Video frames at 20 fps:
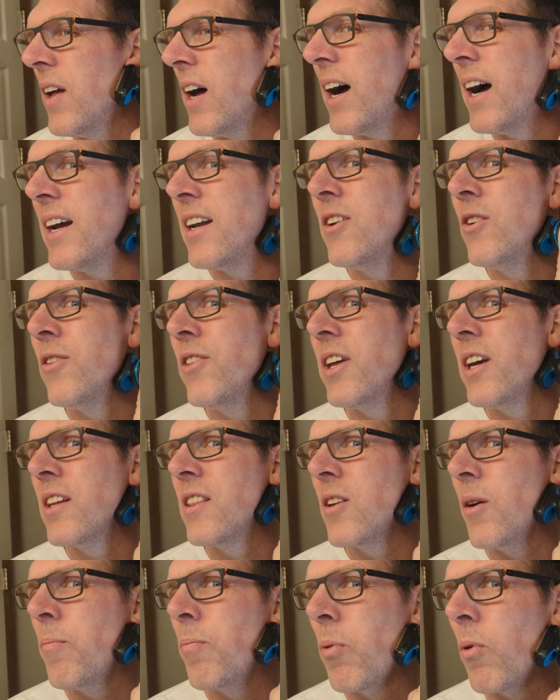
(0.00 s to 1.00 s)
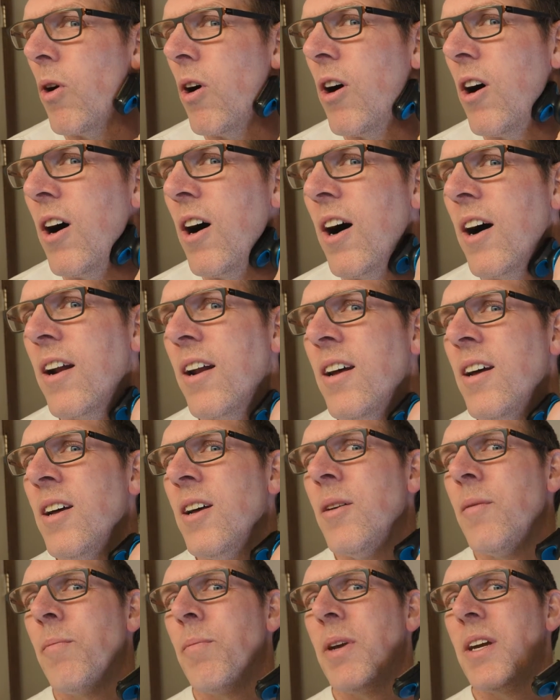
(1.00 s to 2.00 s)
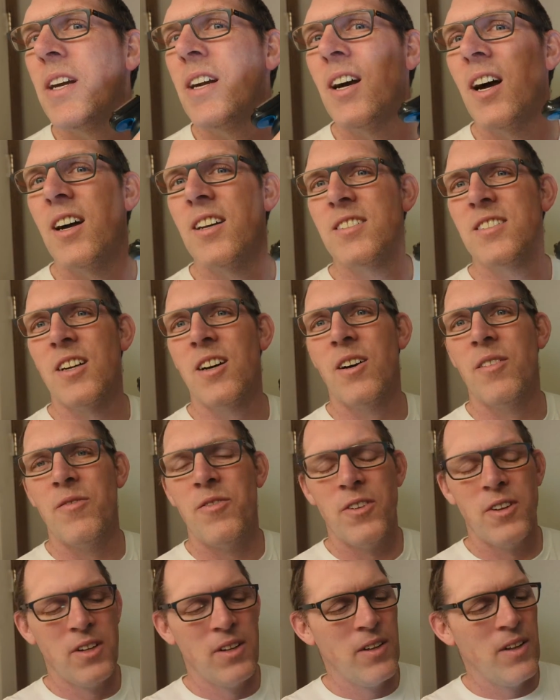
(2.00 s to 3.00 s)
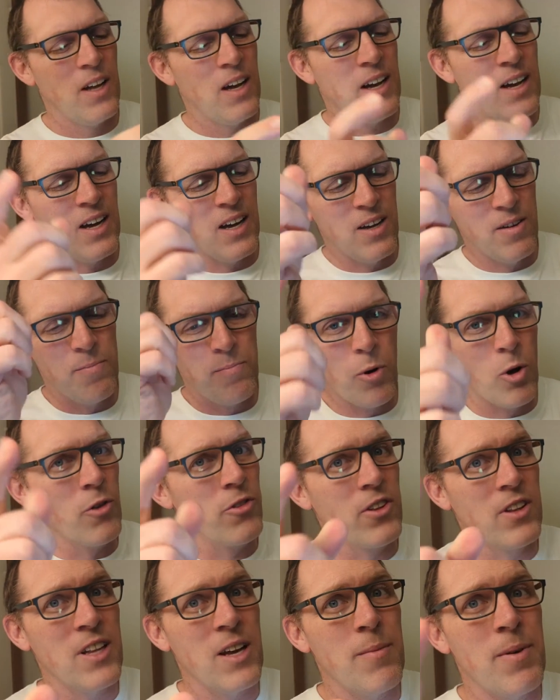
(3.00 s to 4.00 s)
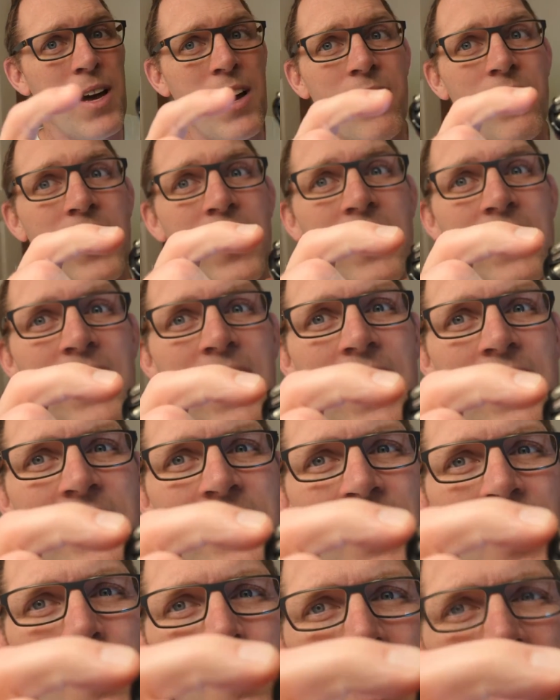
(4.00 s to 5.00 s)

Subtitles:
I do think the Braun, because of both of them have the exact same